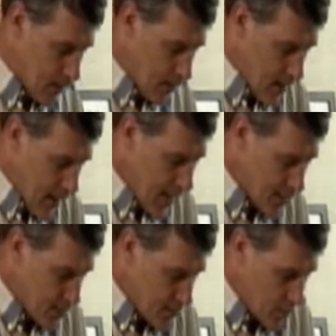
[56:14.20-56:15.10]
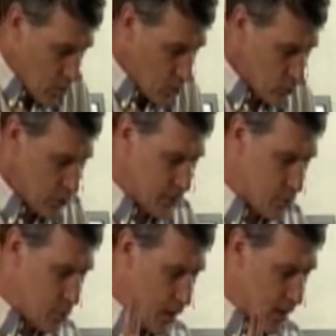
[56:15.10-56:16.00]
Hence, only
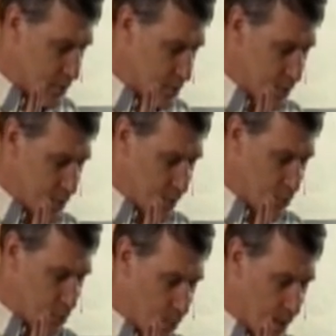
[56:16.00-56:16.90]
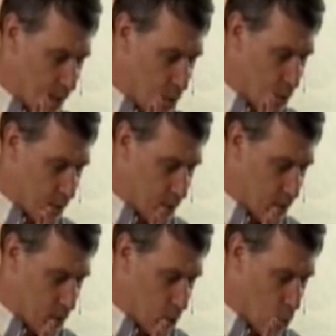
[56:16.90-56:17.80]
two possibilities remain open.
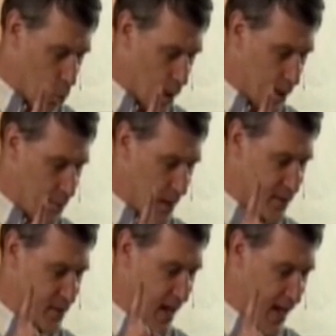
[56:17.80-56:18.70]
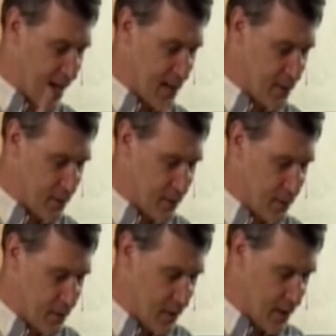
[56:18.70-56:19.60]
One must either
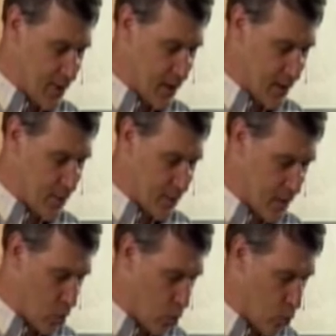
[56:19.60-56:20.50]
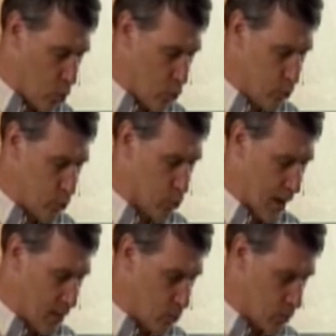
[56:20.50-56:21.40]
give up the old
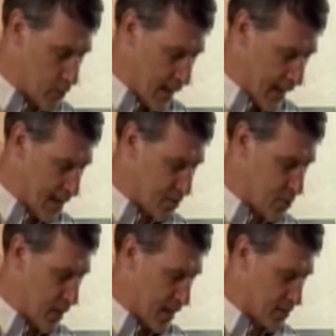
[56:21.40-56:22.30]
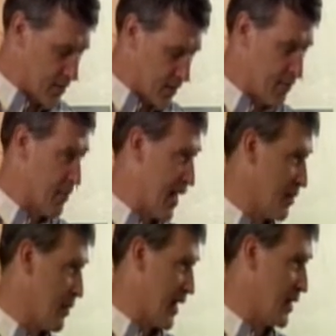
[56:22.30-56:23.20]
rightward aspects of
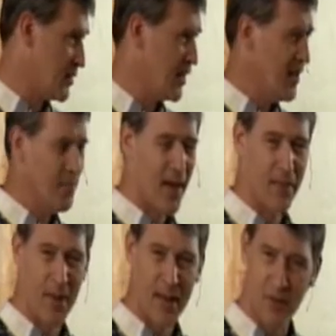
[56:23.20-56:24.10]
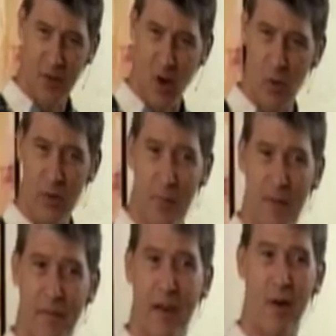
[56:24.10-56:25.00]
mathematics. Mathematics has always been
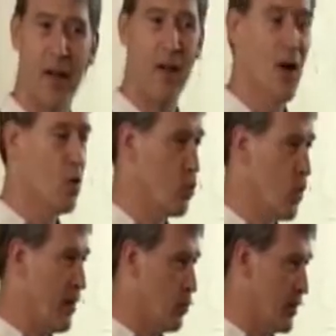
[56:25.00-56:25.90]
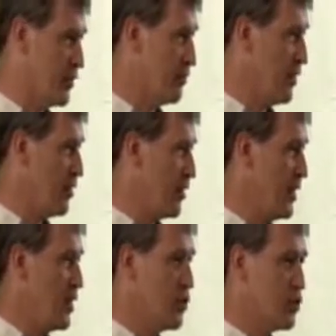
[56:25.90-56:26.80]
very rightward. It's very
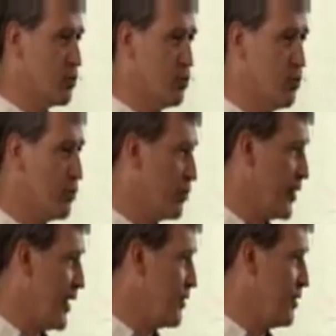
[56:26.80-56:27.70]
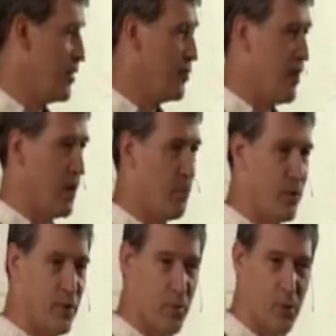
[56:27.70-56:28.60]
truth-oriented. It's very
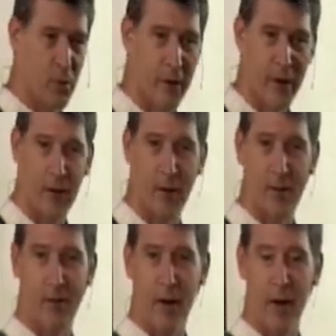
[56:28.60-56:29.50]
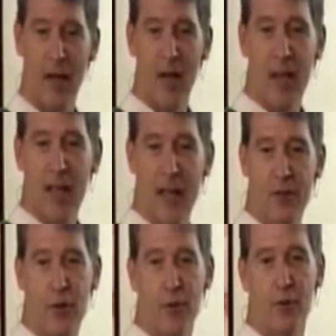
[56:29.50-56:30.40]
principle-oriented. It's very
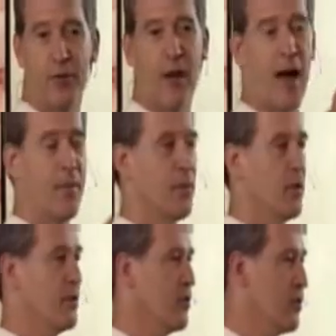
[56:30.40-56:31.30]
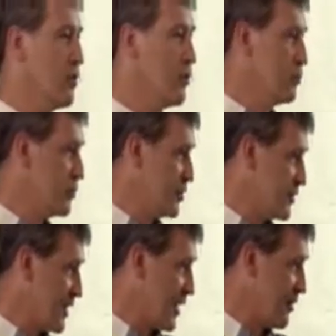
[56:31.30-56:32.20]
eternal, timeless conclusions
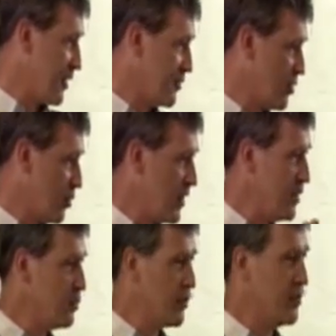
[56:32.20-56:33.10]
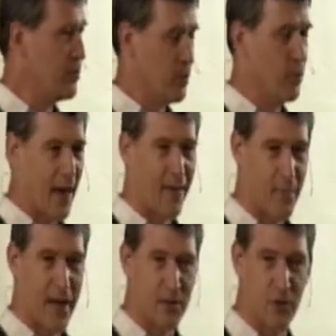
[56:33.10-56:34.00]
kind of thing. So in principle,
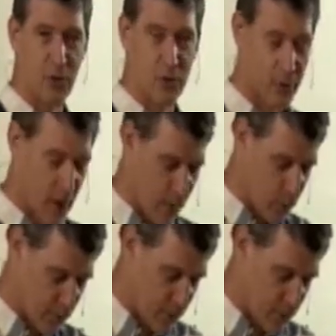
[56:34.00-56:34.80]
mathematics is usually rightward.